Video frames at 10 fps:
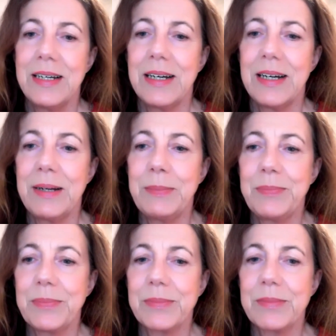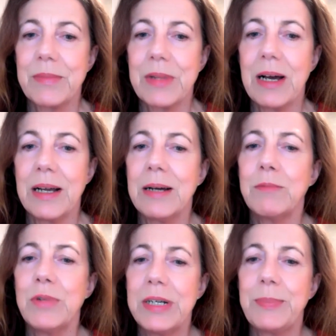And I'm
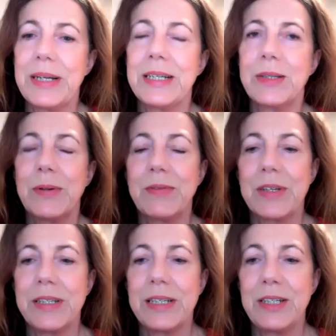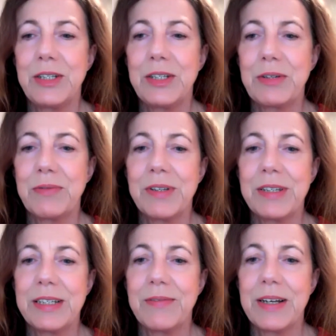really pleased we've continued to run
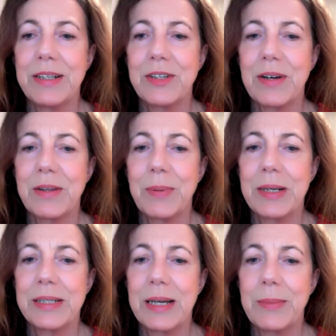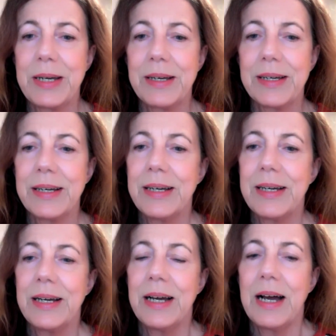these events throughout the pandemic.
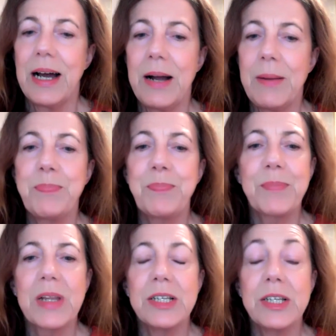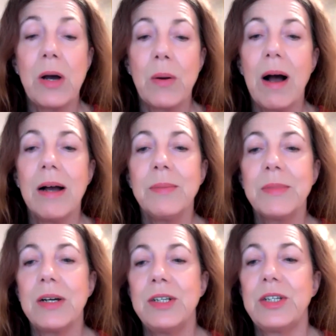So I'm
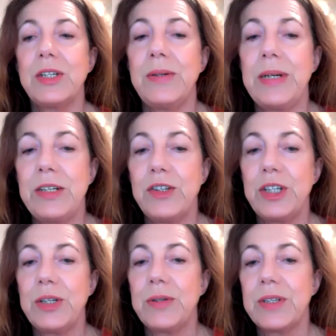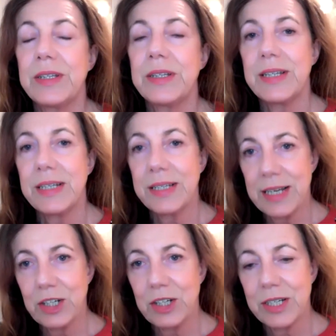going to introduce this
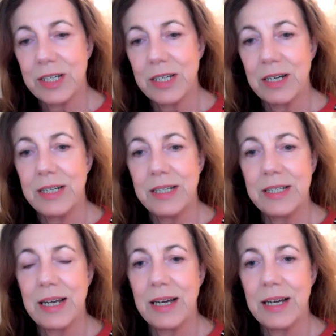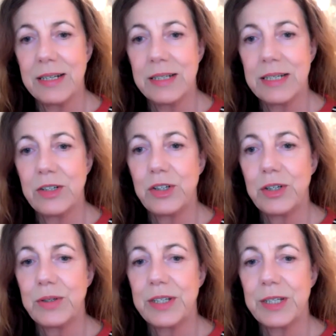session tonight and
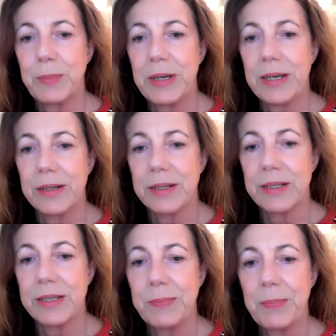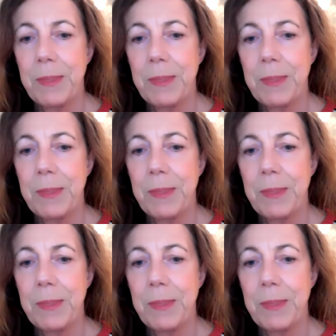introduce the speakers.